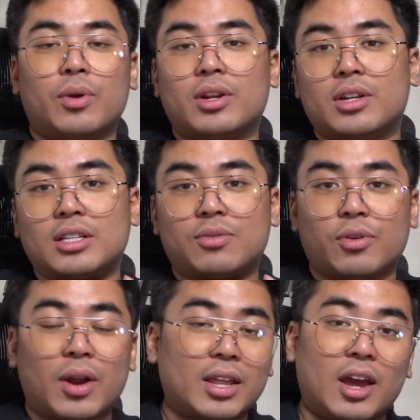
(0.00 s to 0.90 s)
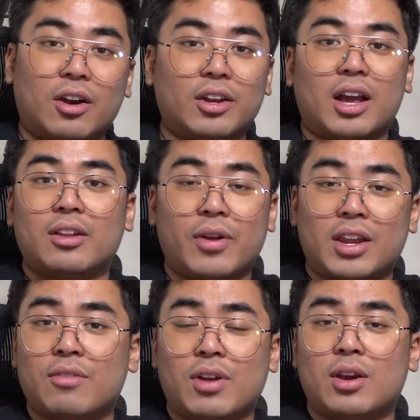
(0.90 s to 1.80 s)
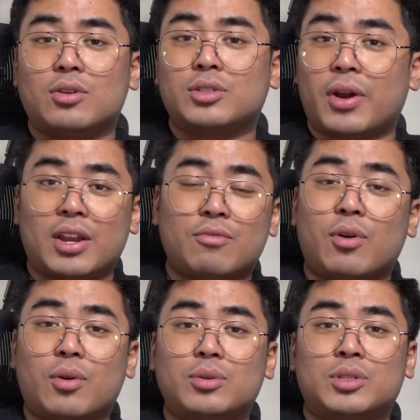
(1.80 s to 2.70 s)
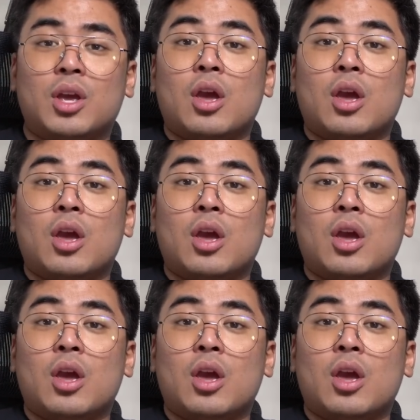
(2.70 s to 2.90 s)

whether that's for writing articles, creating videos, creating photos,